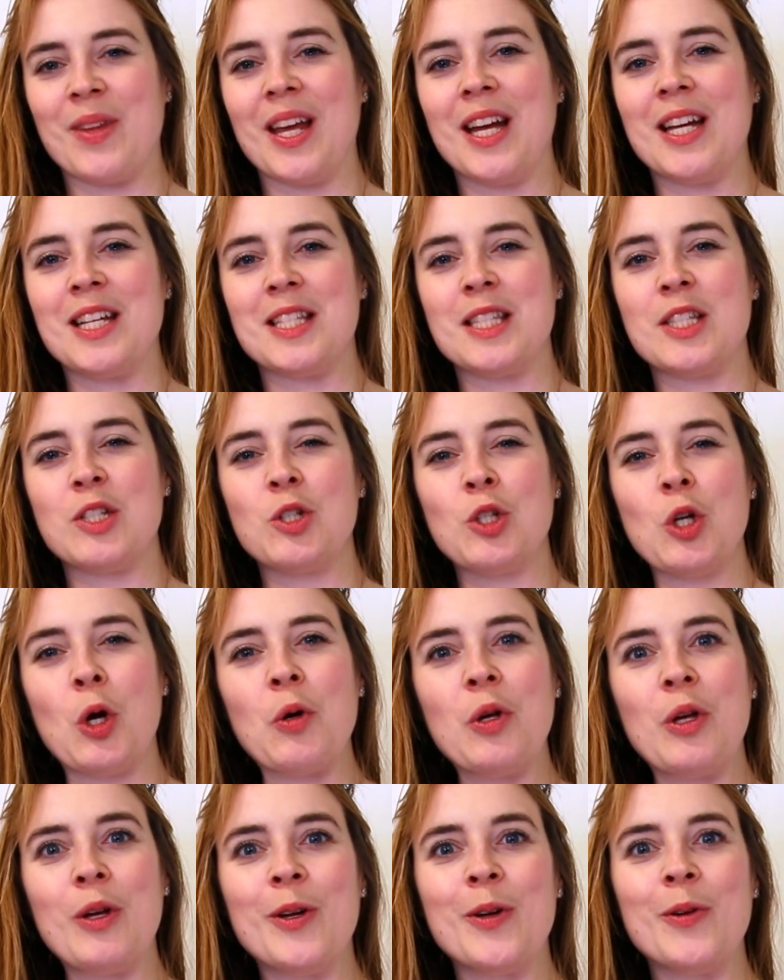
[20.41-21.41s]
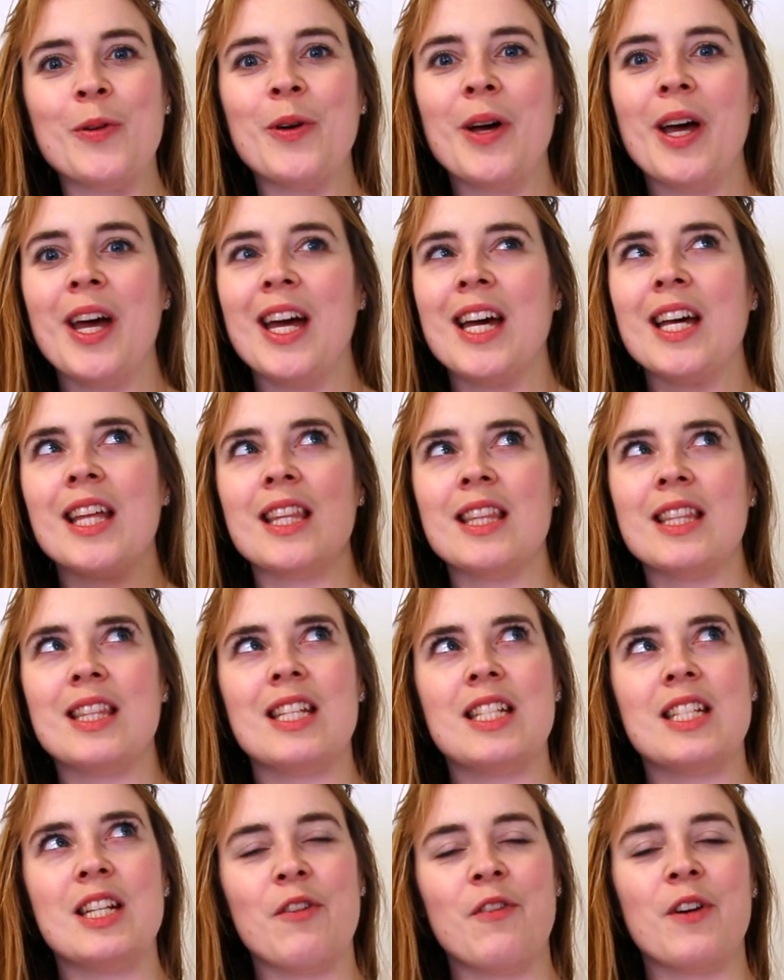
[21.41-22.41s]
is show you
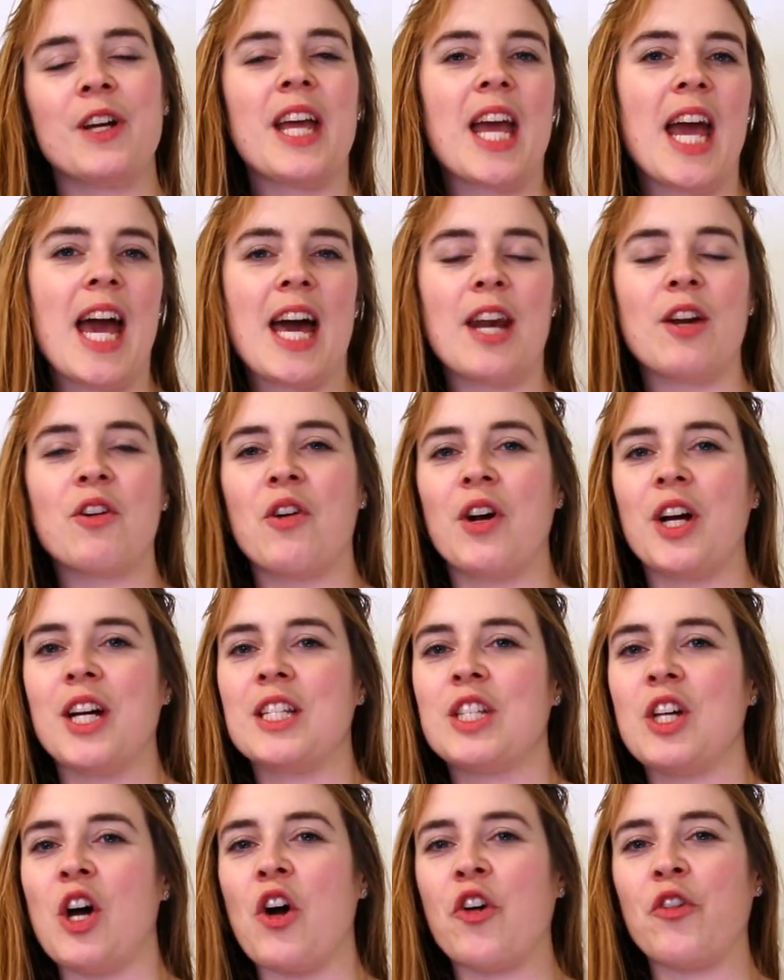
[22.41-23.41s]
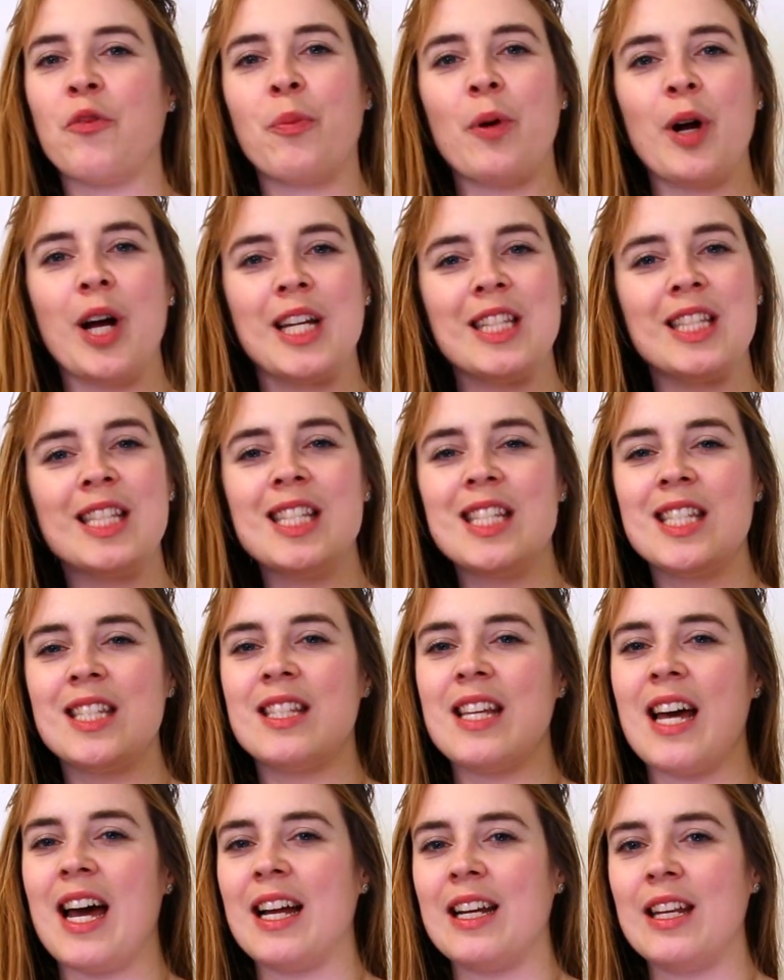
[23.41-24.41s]
the different categories of prints
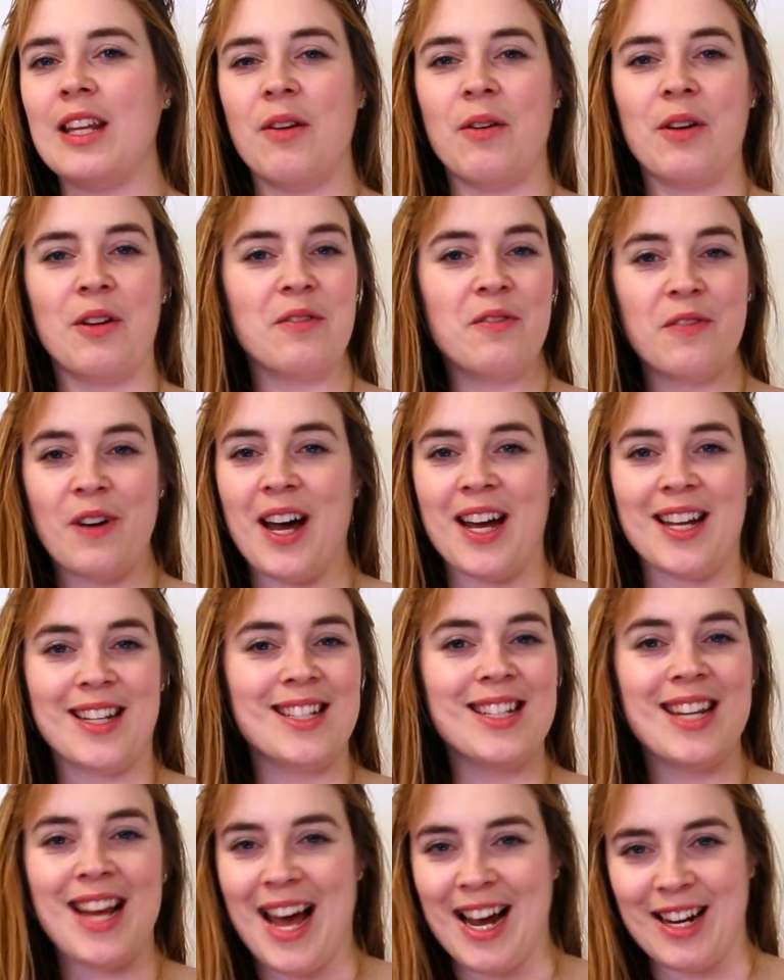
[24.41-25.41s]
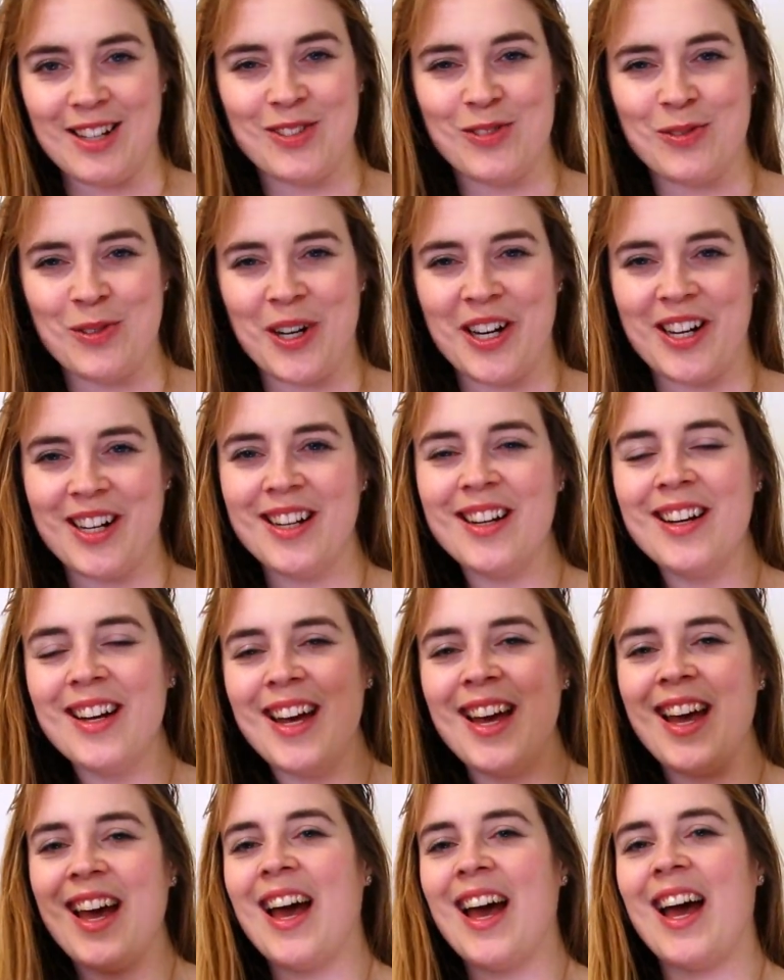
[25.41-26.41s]
that you can find in activewear,
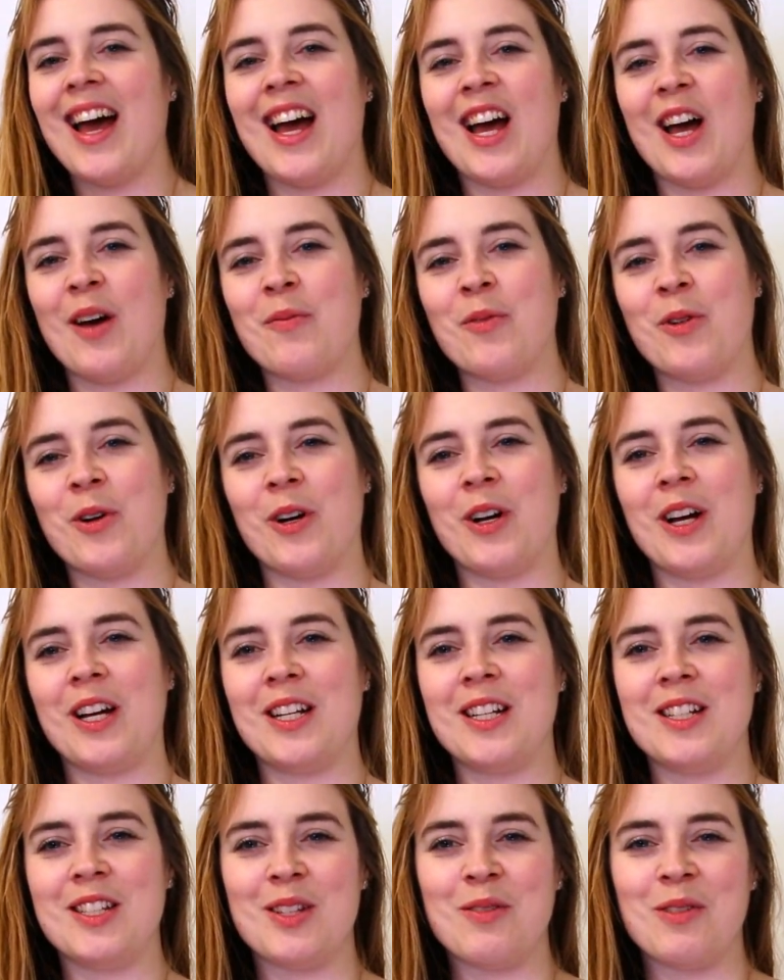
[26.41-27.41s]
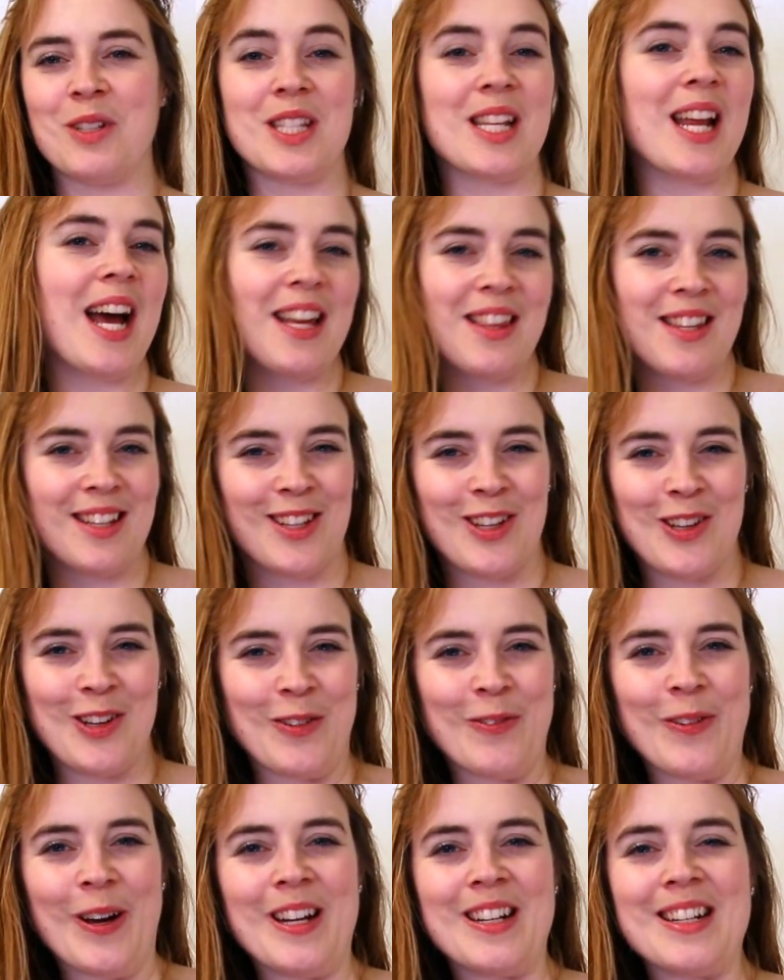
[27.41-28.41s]
or at least the ones that I think you
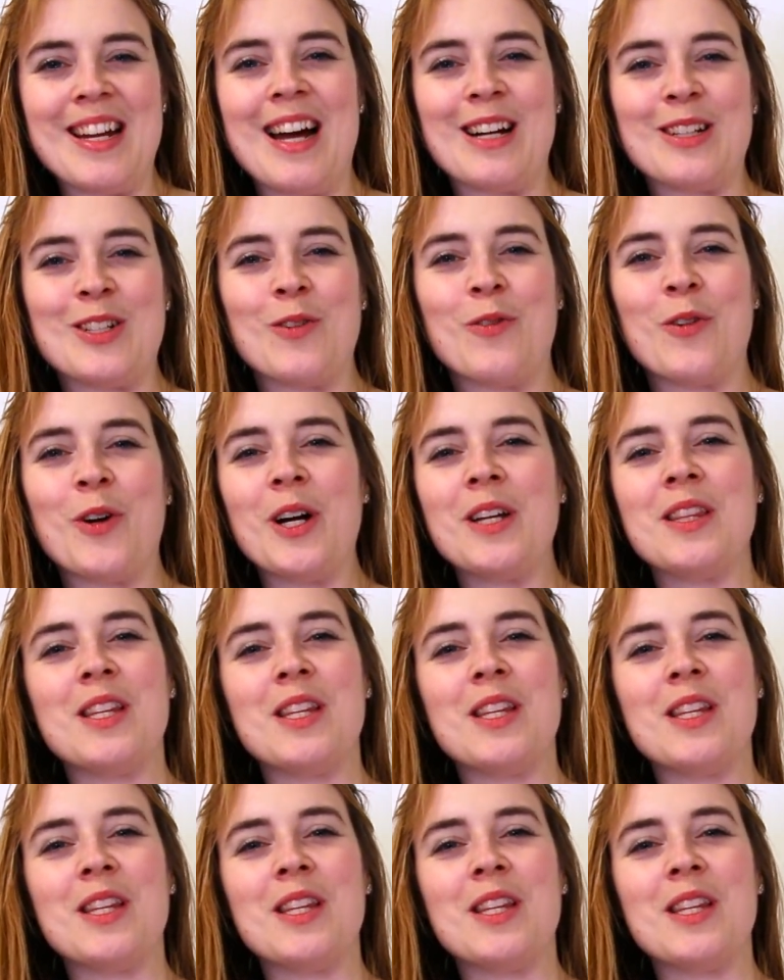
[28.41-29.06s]
can find in activewear.